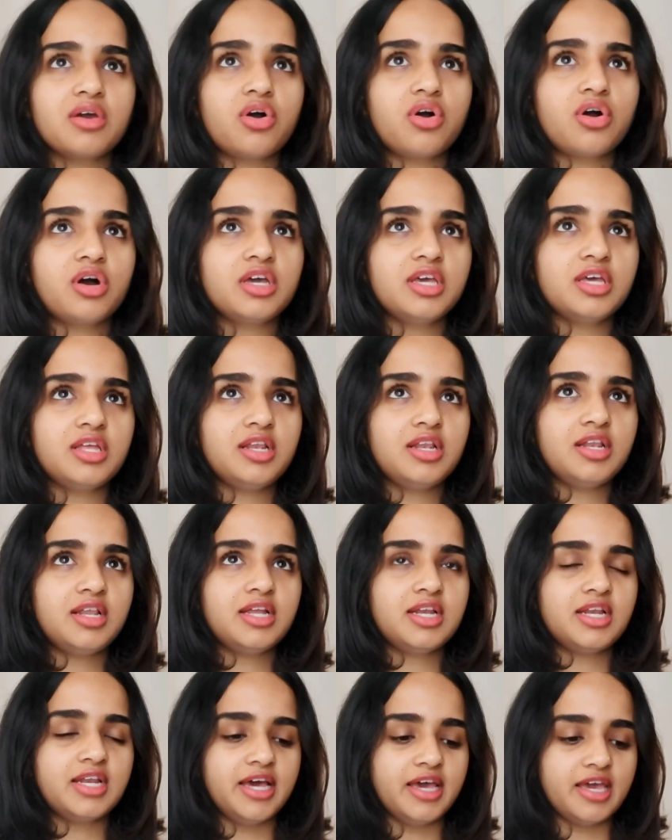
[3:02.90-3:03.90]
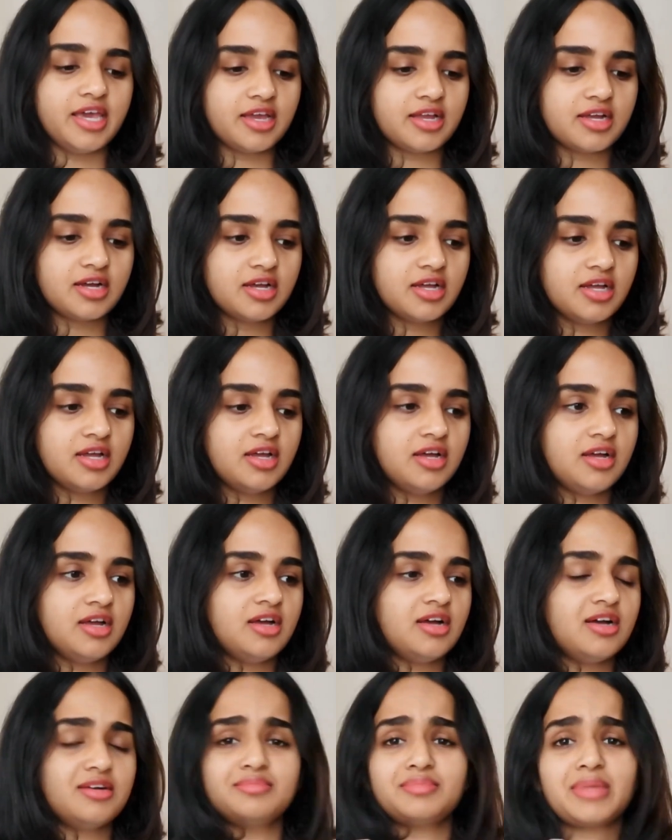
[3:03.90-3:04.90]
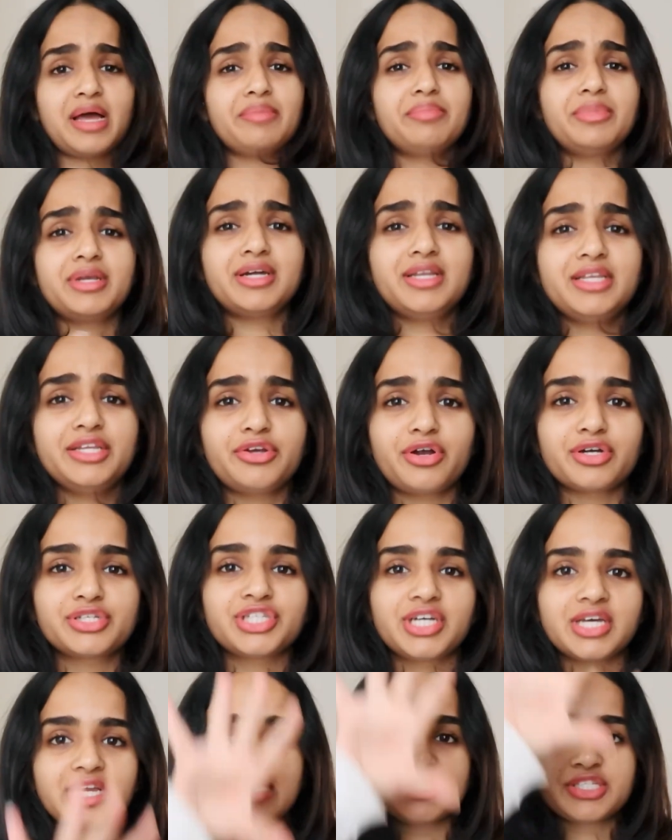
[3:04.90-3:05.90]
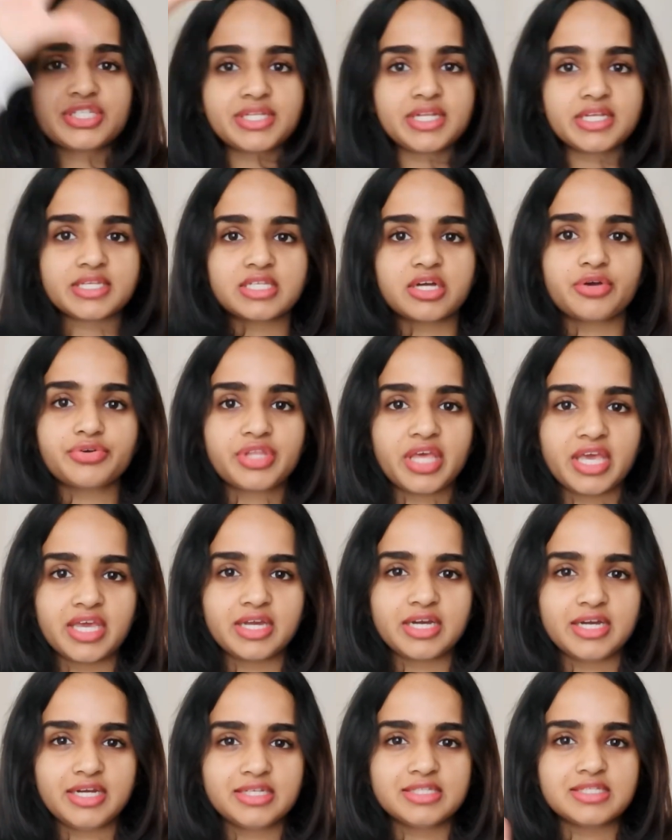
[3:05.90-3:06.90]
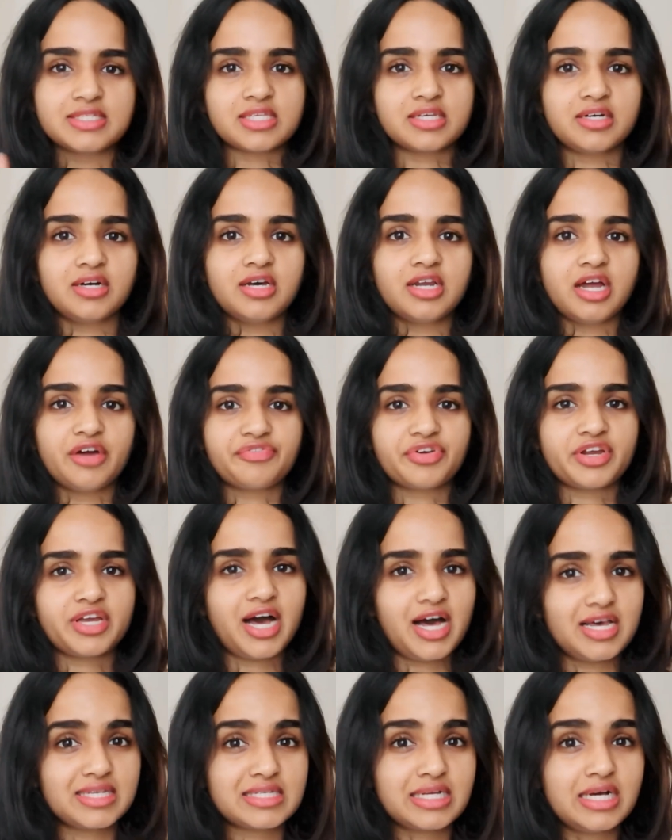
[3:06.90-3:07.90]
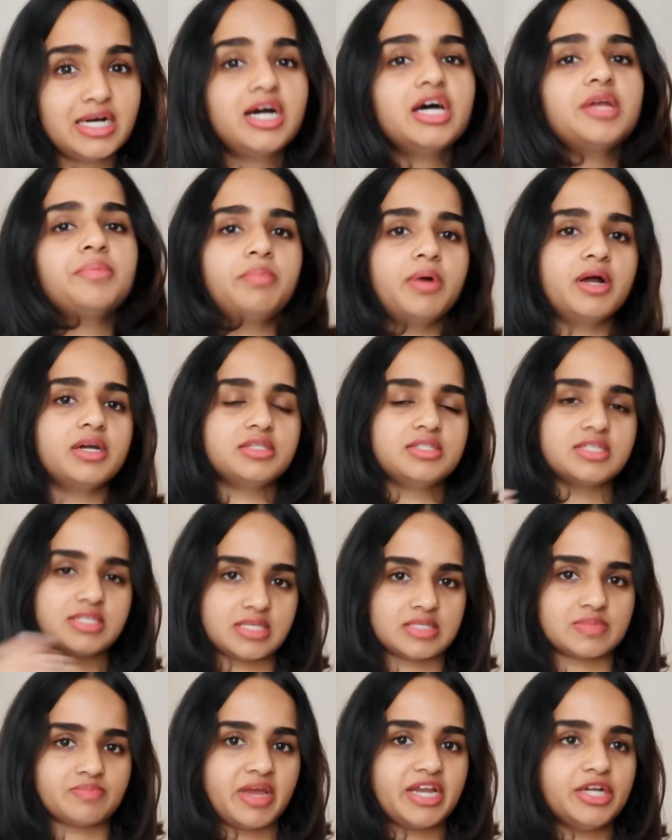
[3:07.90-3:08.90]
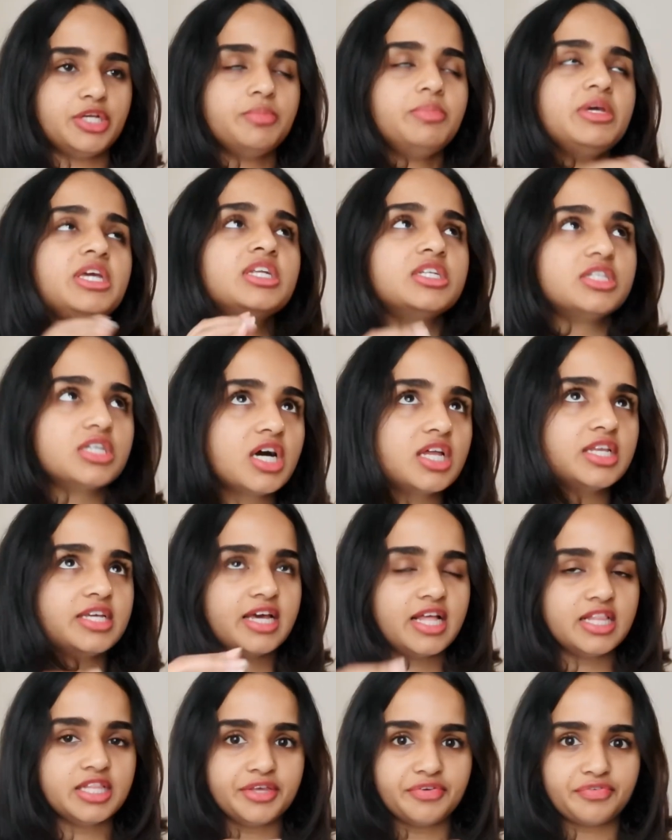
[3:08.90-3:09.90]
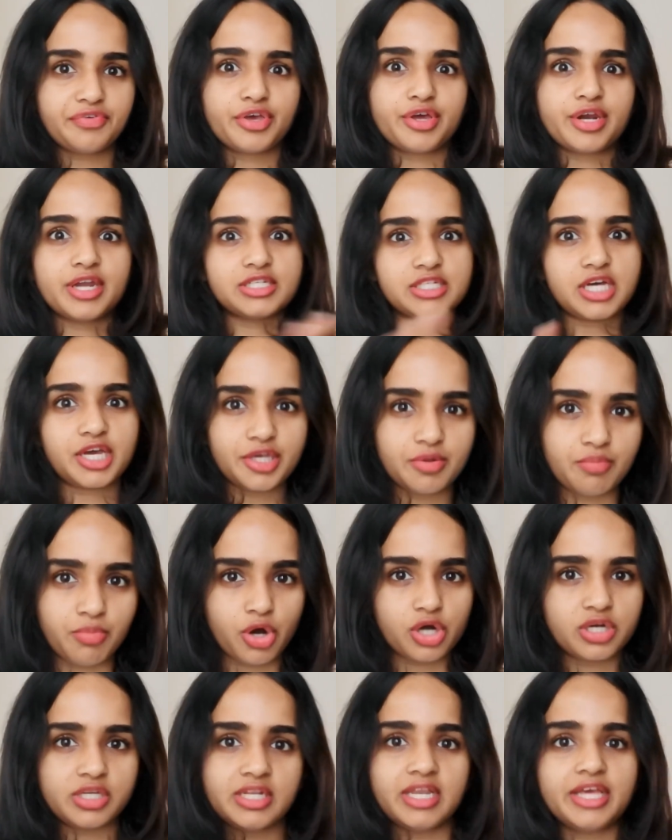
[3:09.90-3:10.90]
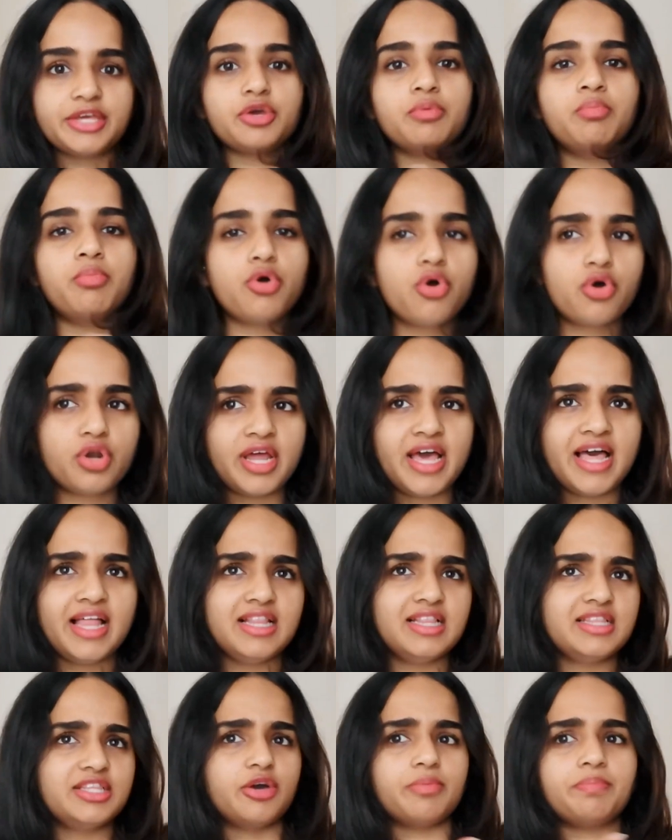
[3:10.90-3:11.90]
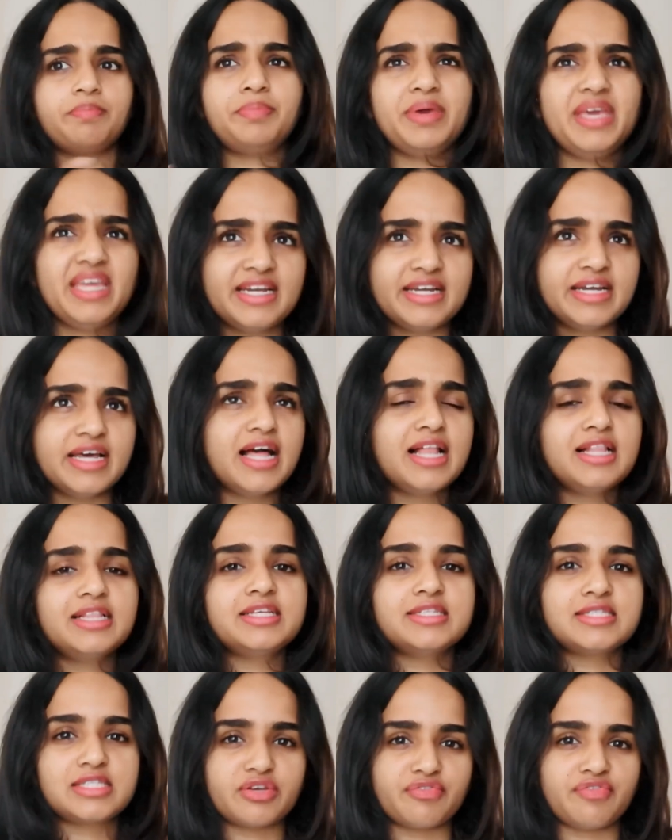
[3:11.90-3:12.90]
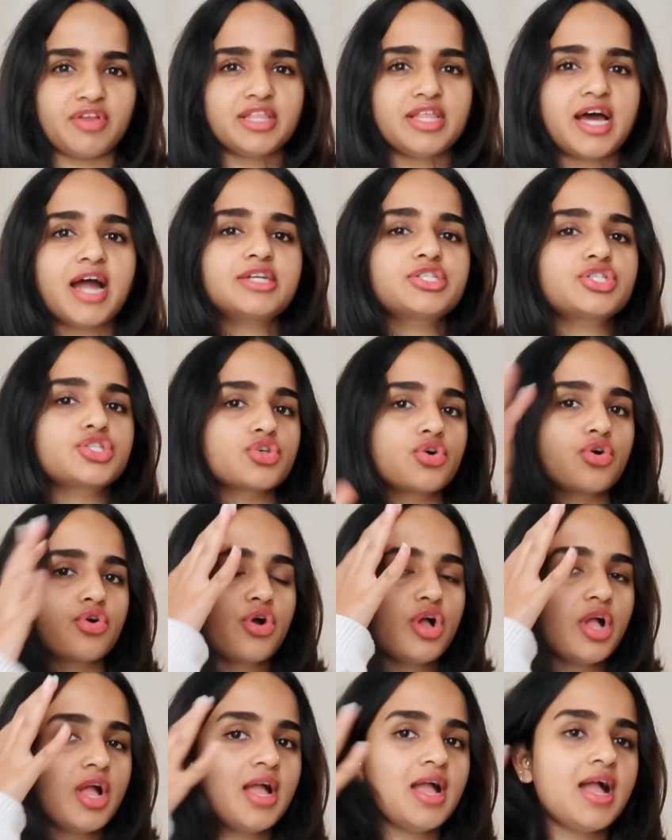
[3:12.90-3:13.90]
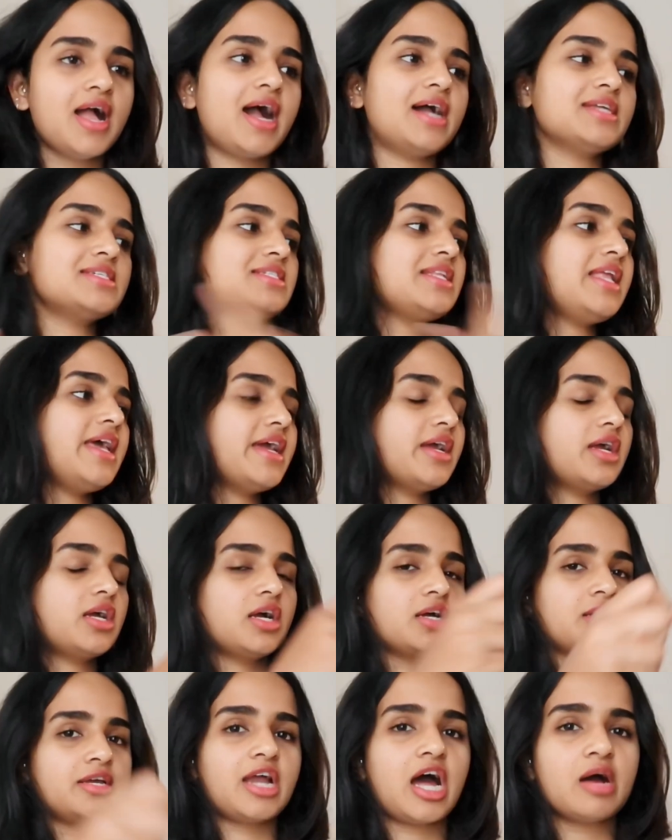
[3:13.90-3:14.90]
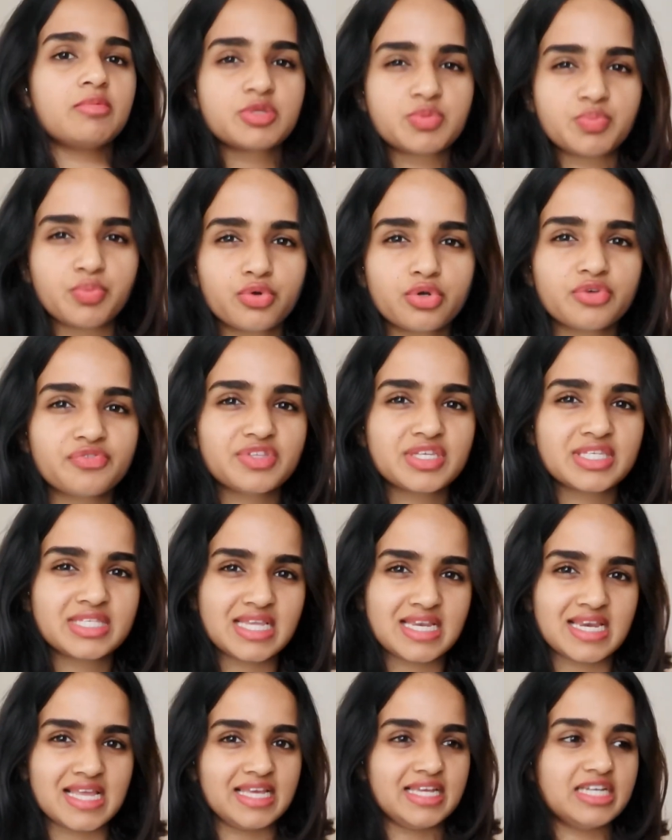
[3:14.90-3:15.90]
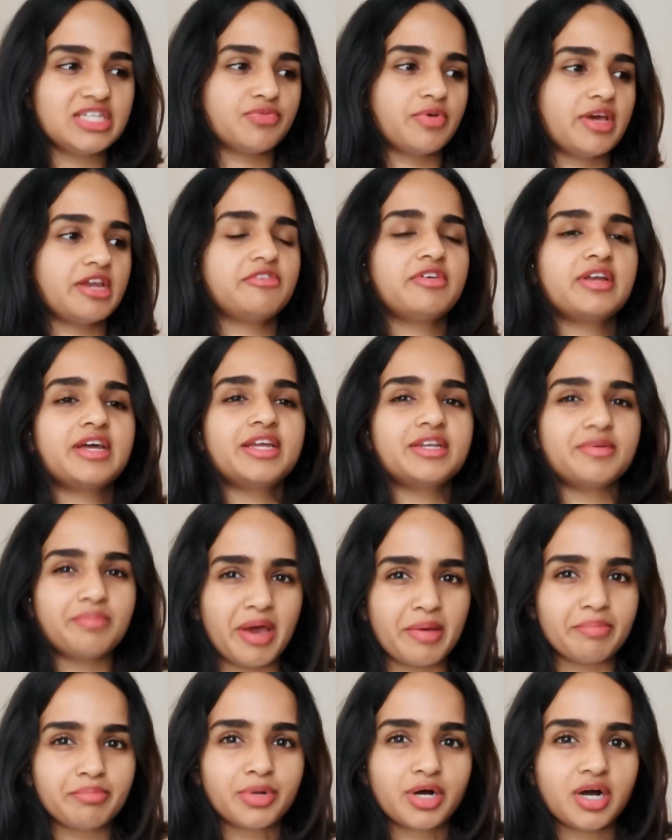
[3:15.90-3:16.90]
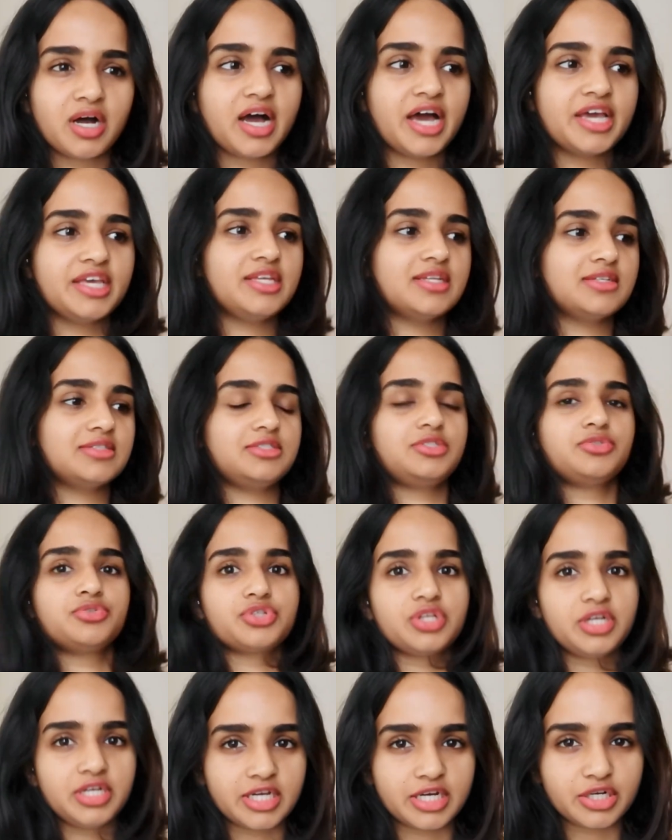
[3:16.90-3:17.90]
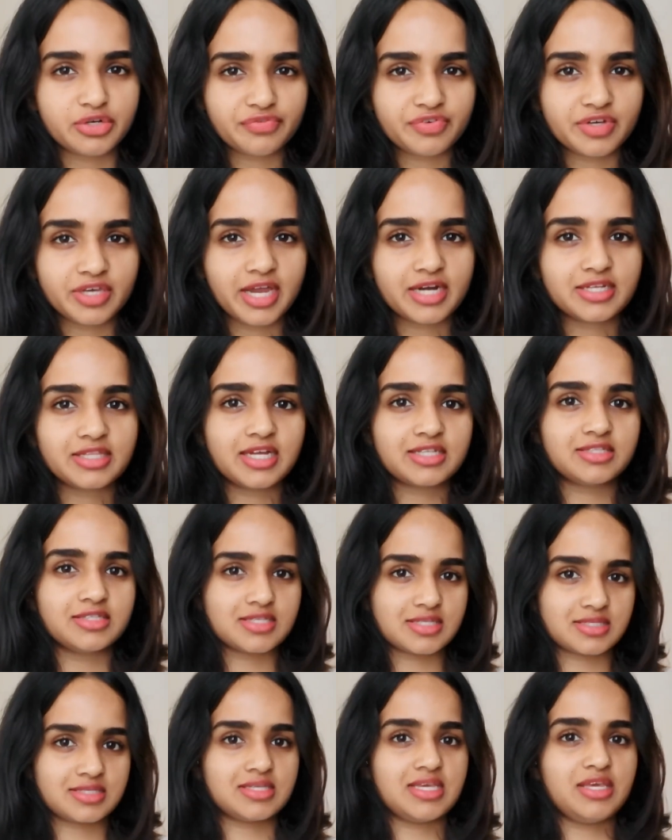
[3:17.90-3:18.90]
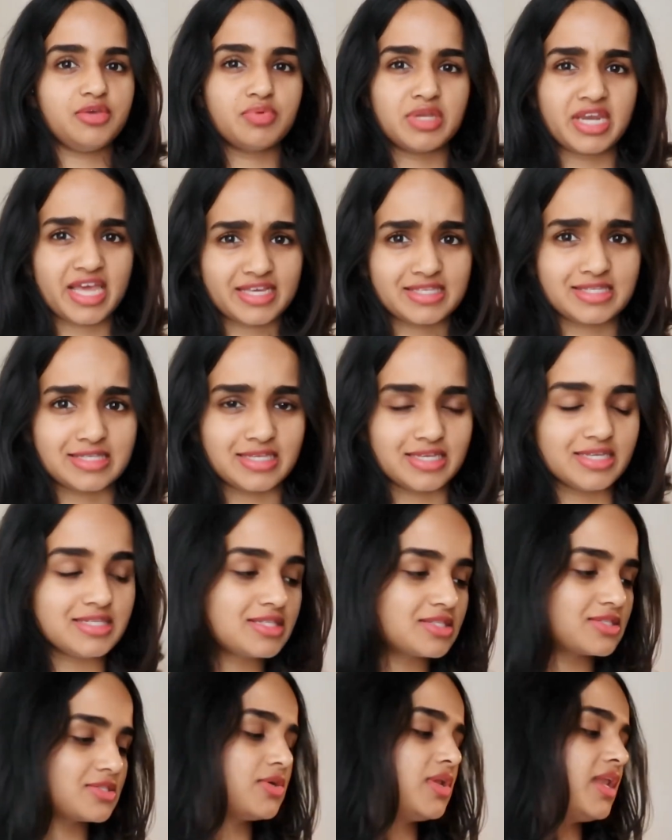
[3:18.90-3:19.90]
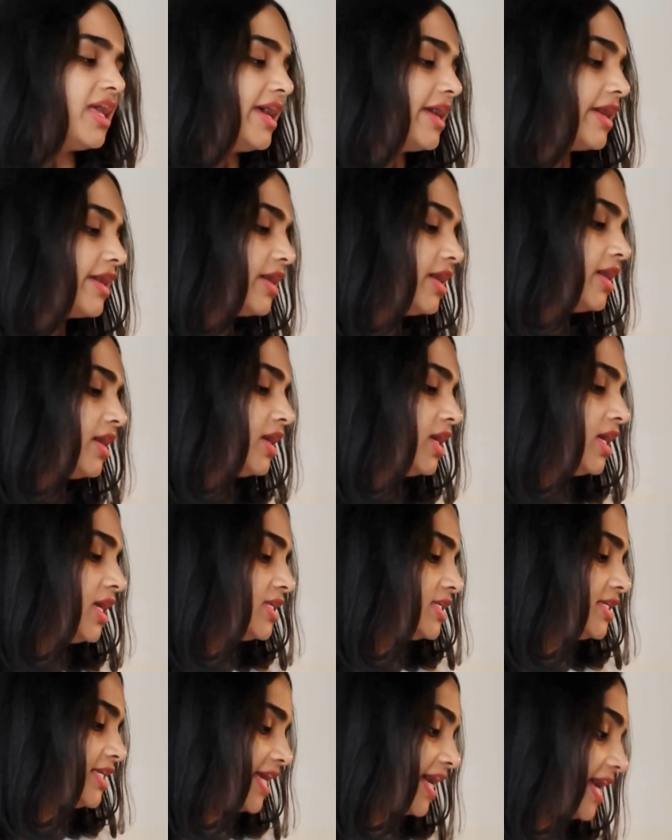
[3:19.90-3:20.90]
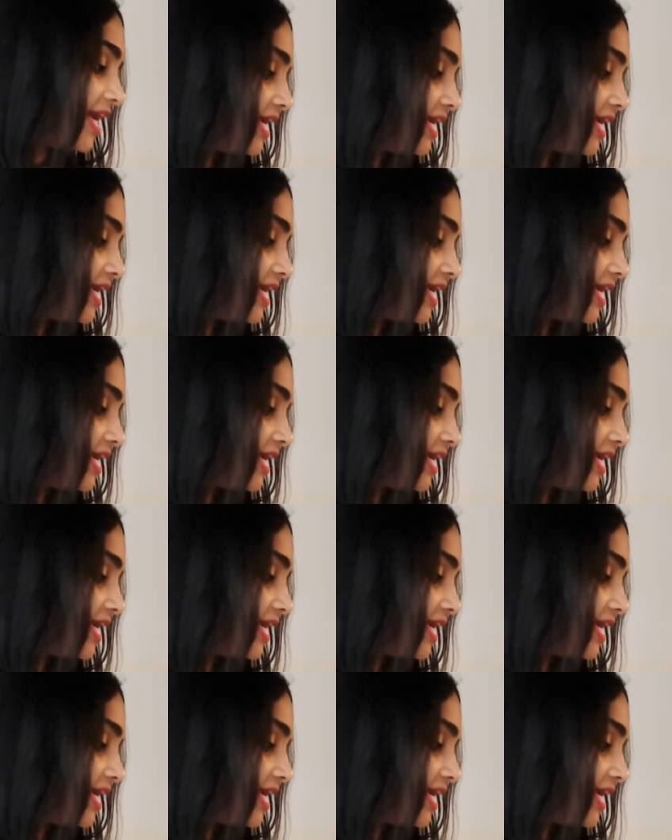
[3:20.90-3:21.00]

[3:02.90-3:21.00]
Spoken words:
oil and like, I'm really not sure. I'll just list out the ingredients here after I ask her. But this is meant to be really healthy for your entire body, like your bone health, your period health and stuff like that. So I just like grab a spoon of this and eat whenever I remember. I usually tend to forget that this even exists. So like today